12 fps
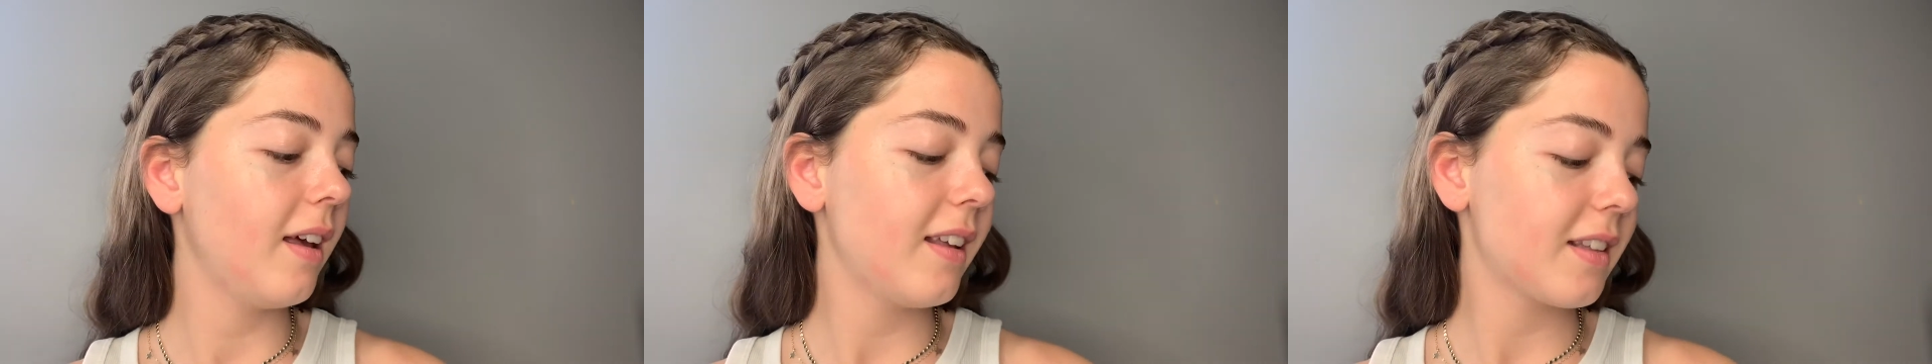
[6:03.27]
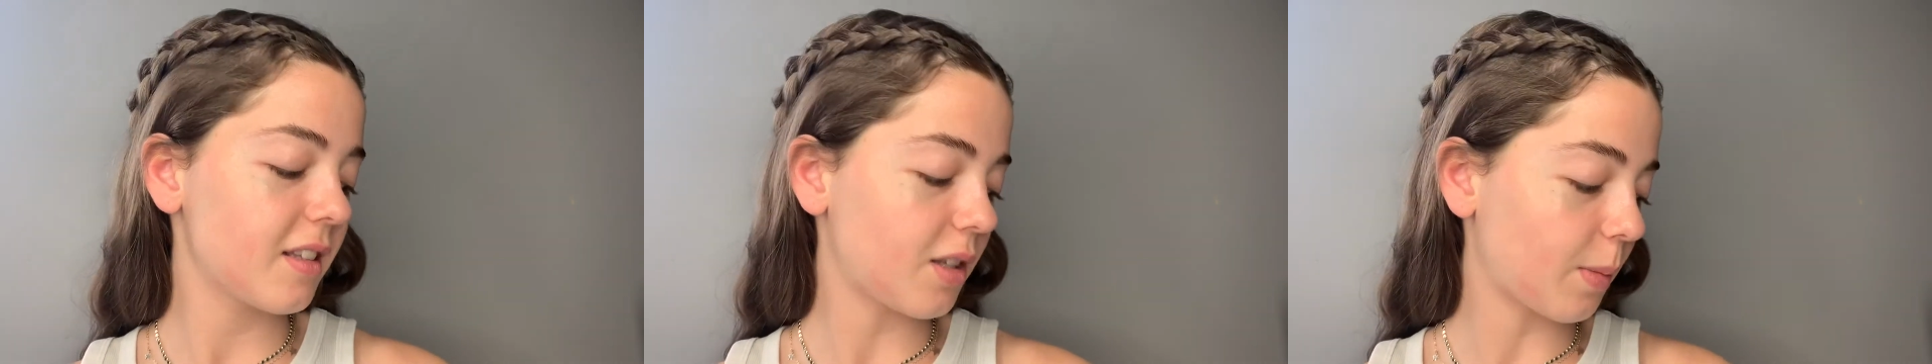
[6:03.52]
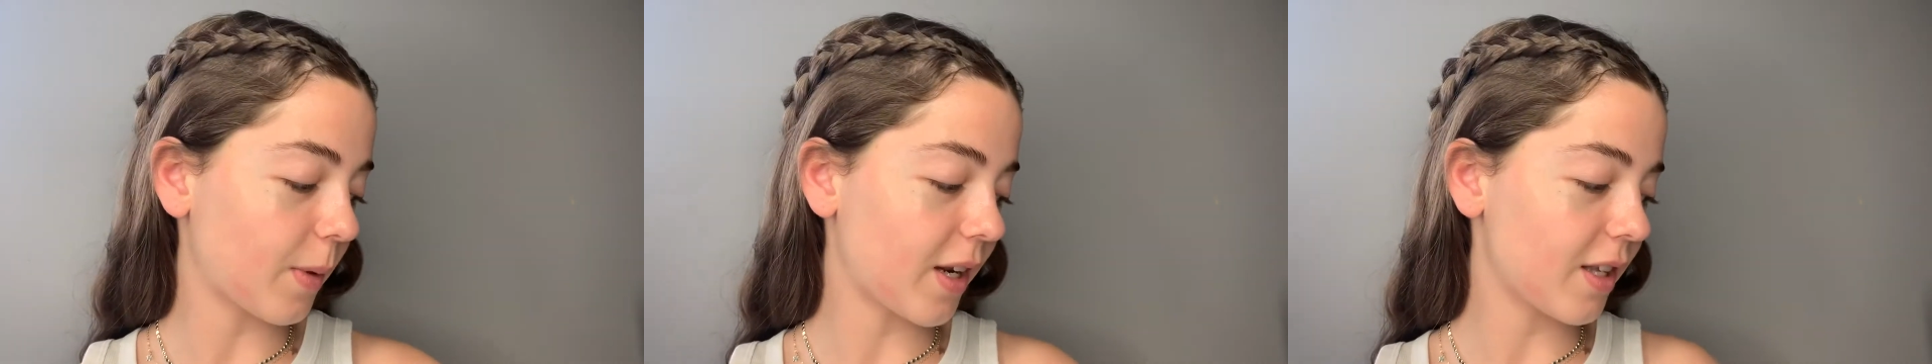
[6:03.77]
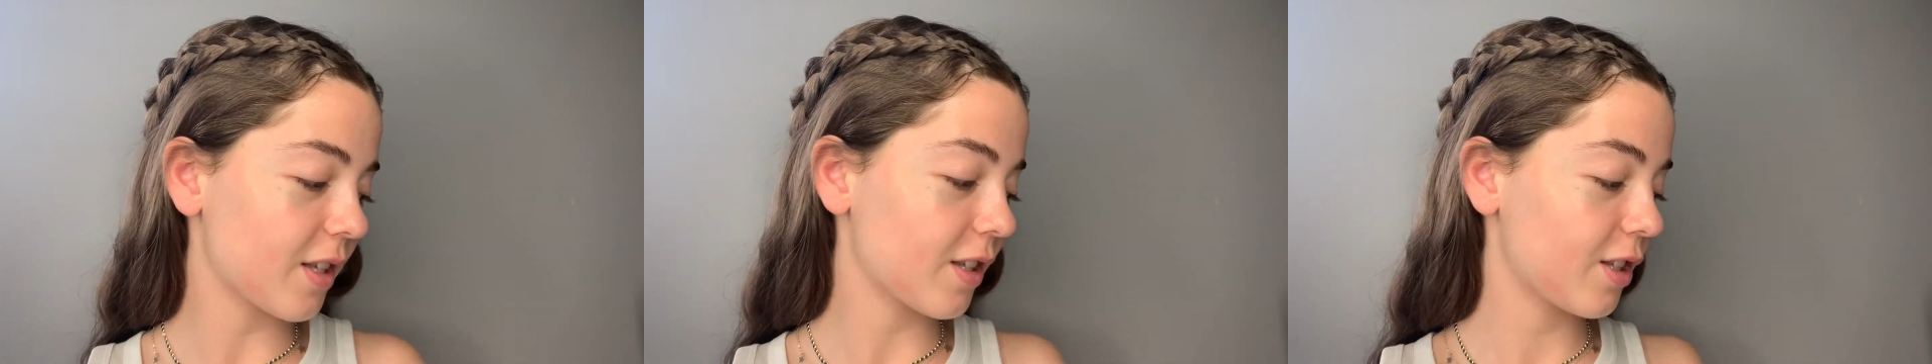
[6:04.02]
So I'm
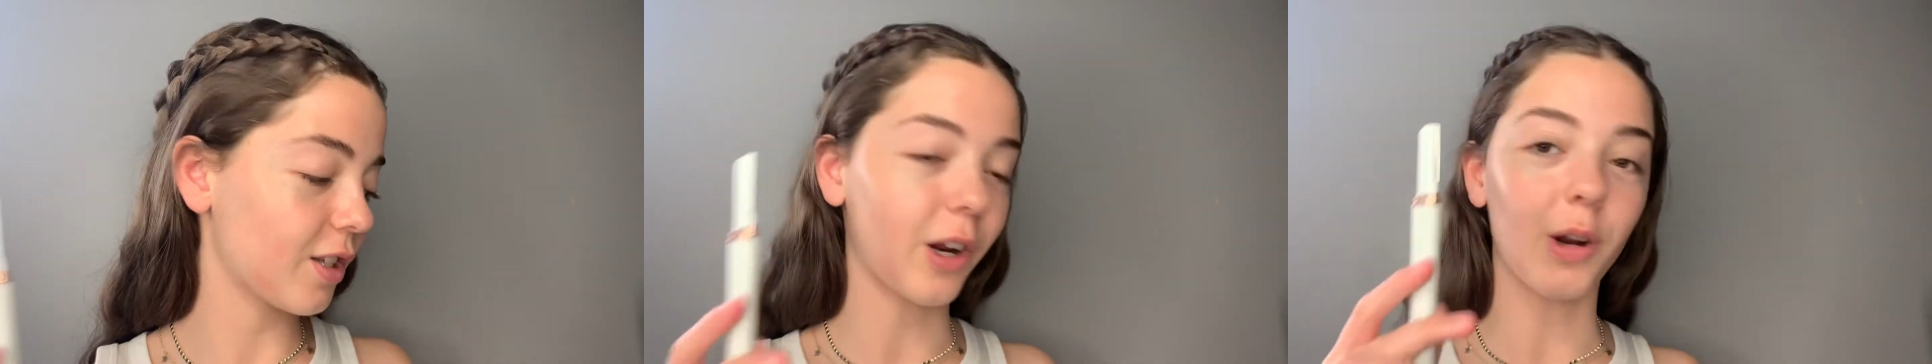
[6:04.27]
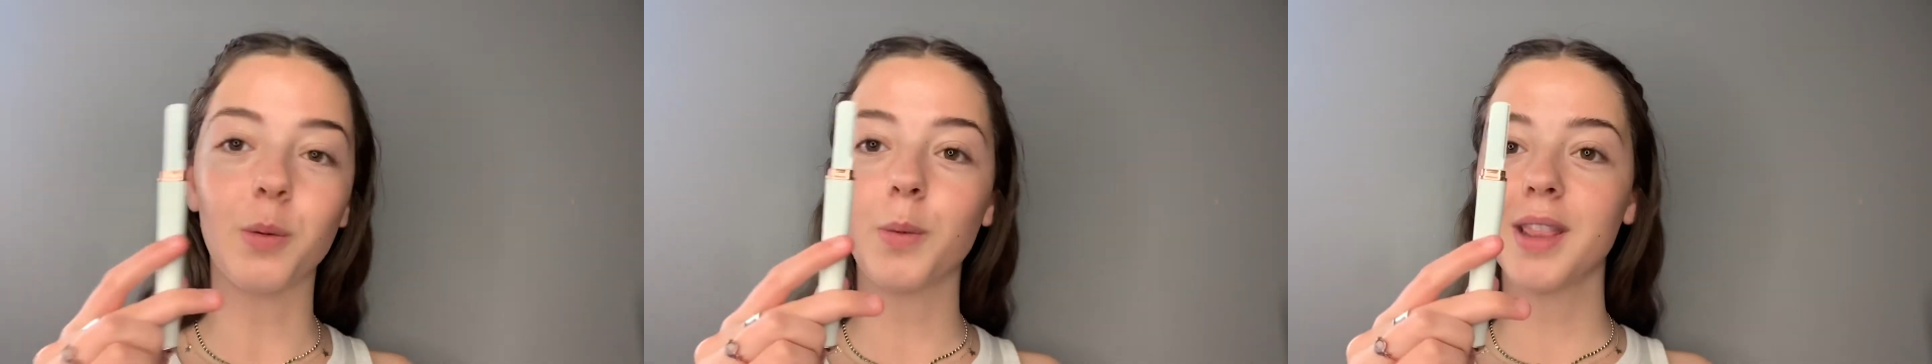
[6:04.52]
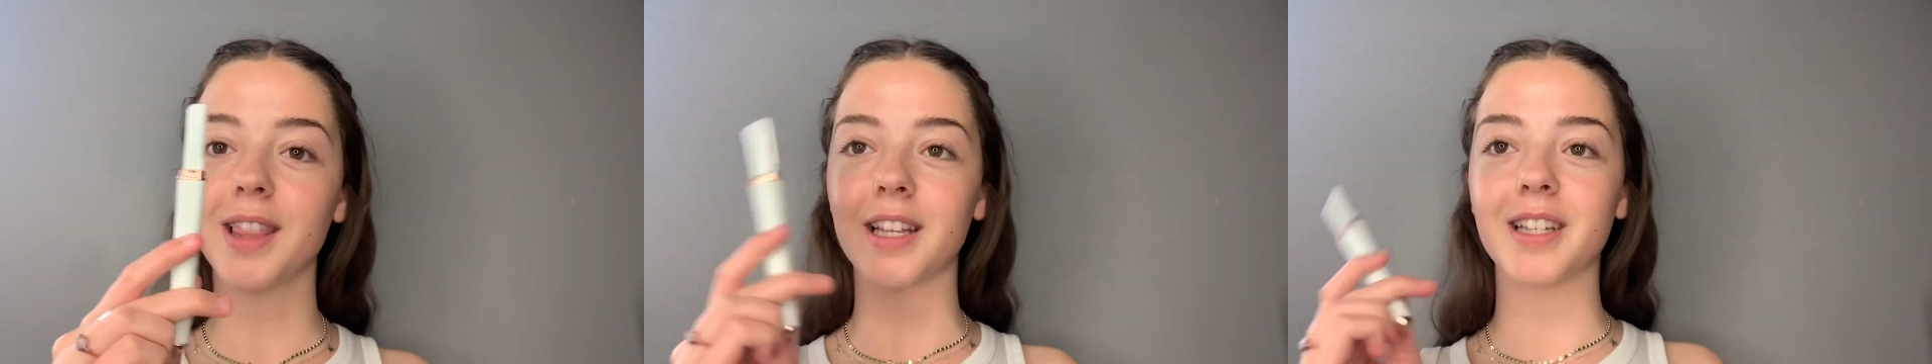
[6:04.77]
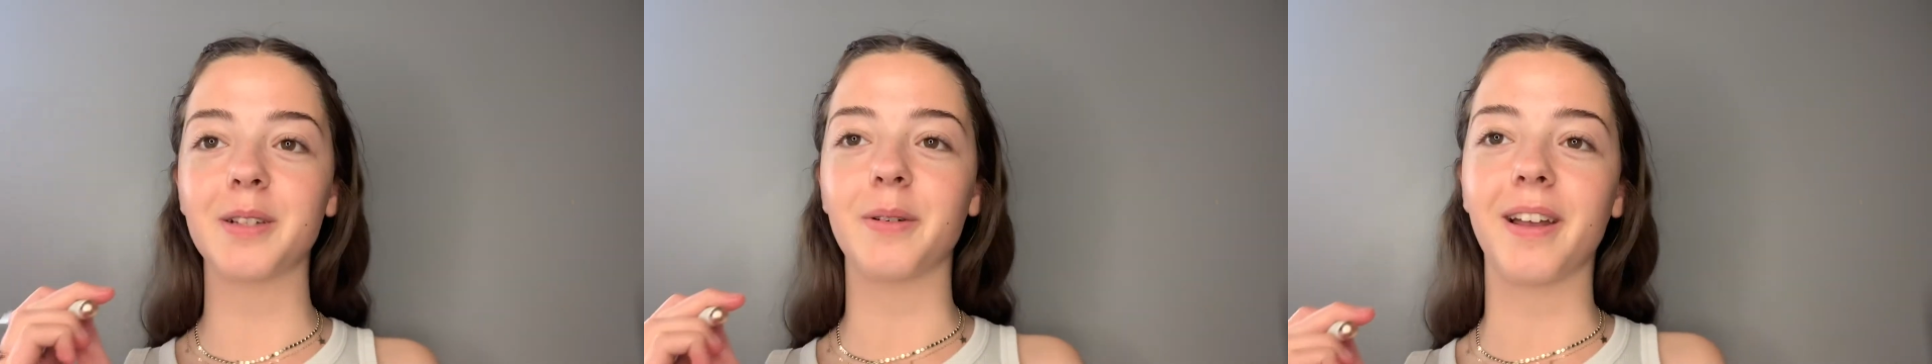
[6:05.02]
gonna start with
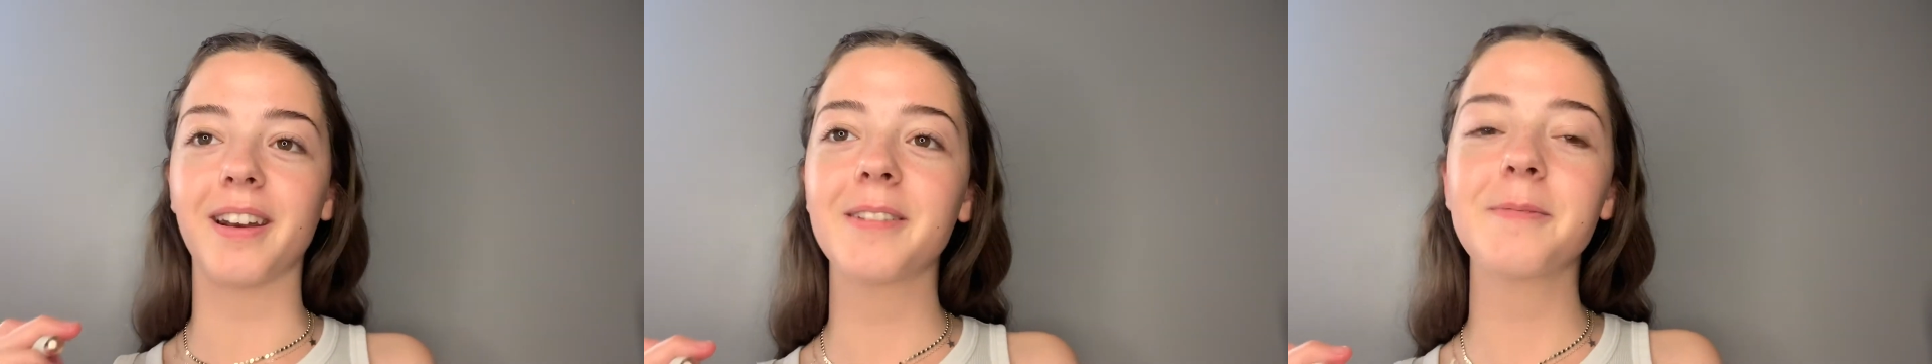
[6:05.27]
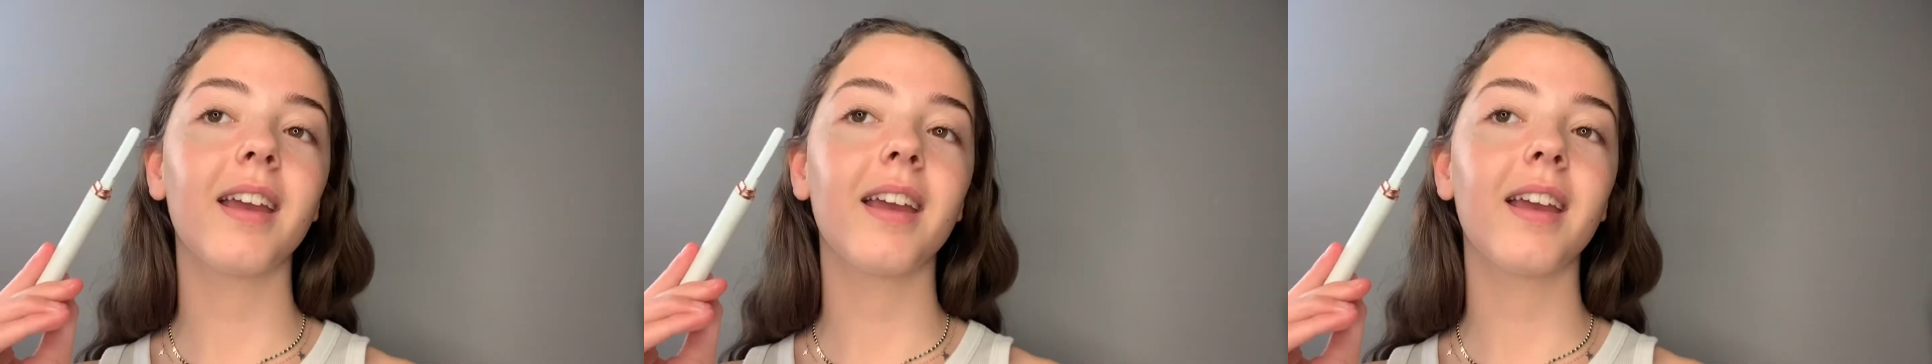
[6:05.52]
this one.